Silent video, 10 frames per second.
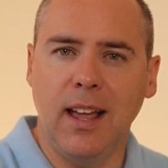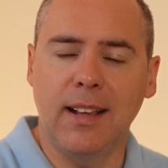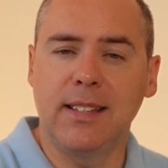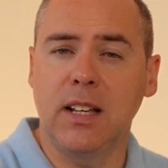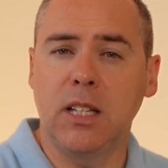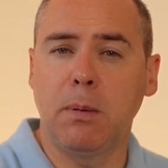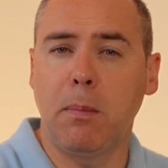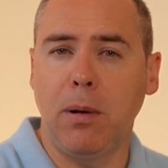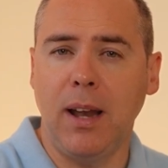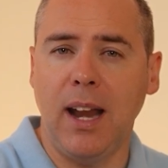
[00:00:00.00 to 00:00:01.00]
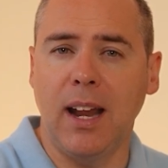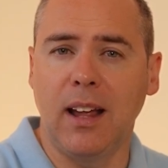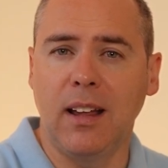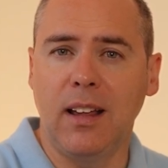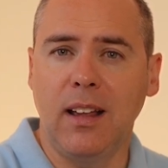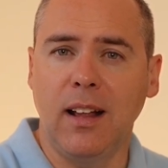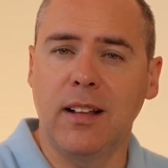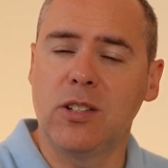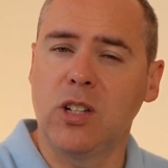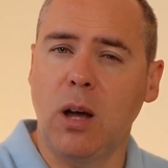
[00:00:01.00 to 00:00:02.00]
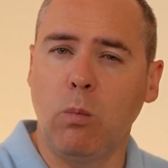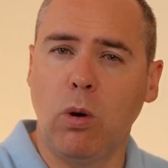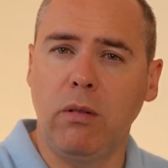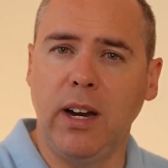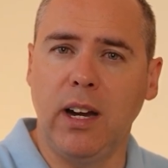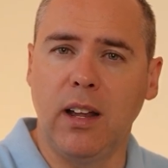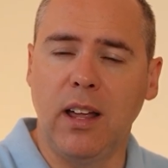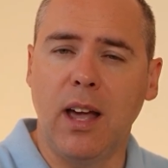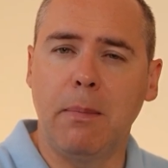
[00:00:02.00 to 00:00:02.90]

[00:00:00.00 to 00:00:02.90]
and set up a planner and stop worrying